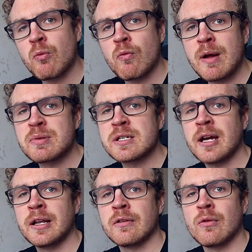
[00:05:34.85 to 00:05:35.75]

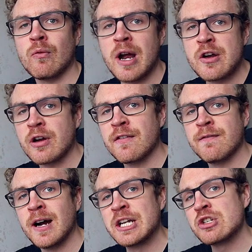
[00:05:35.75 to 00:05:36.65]
website where you can
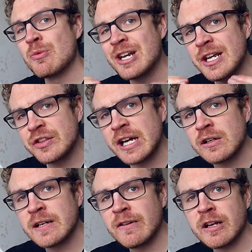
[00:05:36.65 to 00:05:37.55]
find some
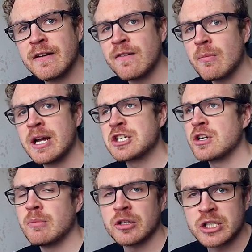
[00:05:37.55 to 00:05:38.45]
detailed level
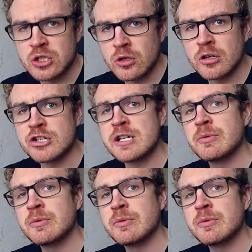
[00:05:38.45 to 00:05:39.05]
information about the scholarship